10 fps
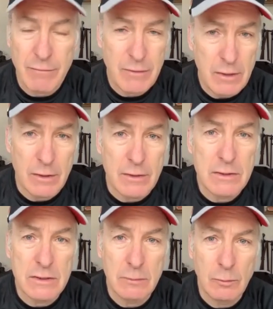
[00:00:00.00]

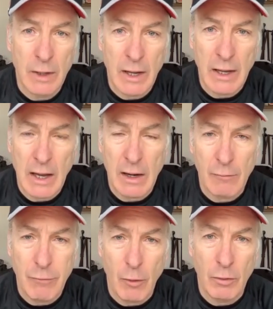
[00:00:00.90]
years when I got a
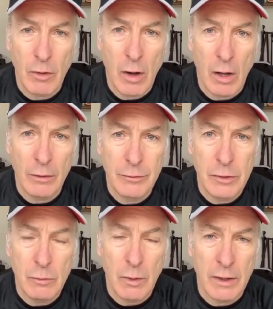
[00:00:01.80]
phone call, do
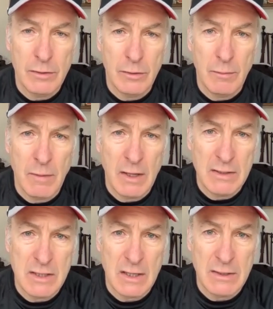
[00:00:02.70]
you want to do the main
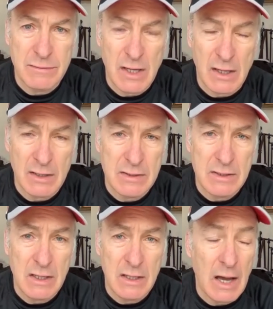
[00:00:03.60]
stage of Second
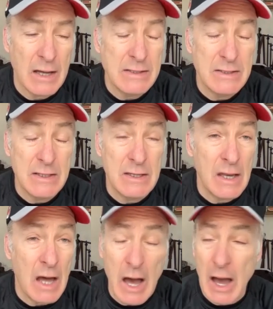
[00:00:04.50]
City? I did
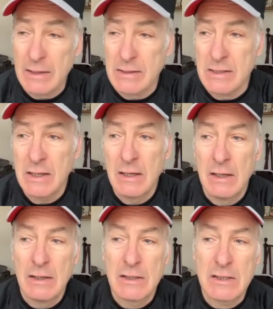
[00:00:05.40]
not
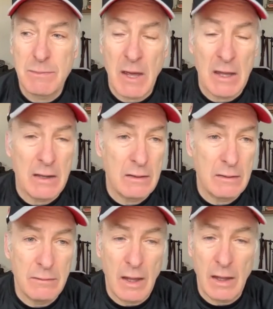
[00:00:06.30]
spend
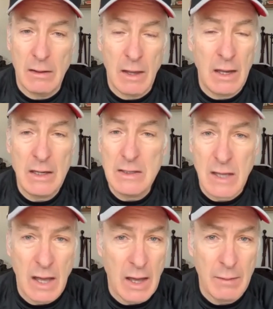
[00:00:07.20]
any
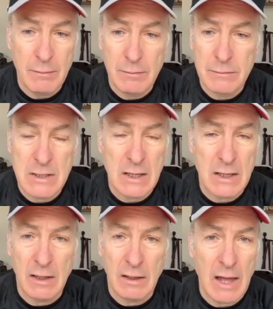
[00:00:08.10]
time
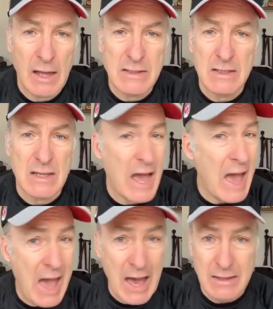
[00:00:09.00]
taking classes
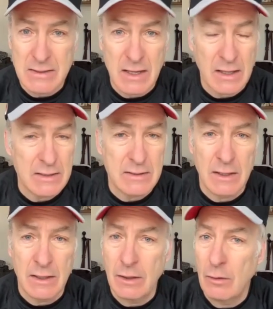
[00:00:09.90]
at Second
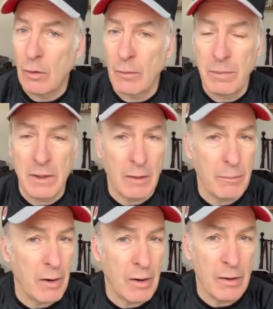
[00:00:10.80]
City or being a
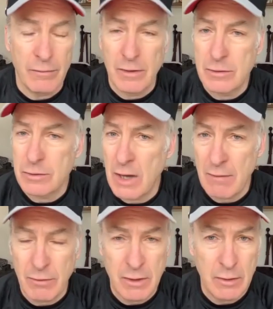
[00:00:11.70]
part of the
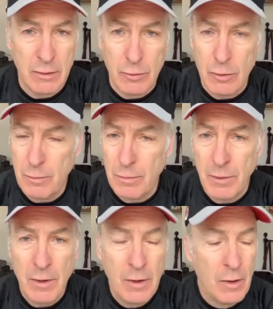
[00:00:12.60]
traveling group
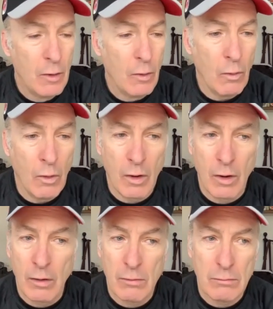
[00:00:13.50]

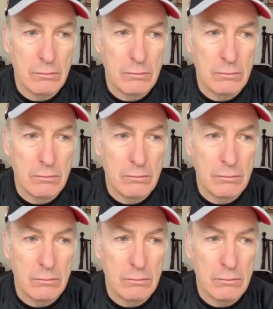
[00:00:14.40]
or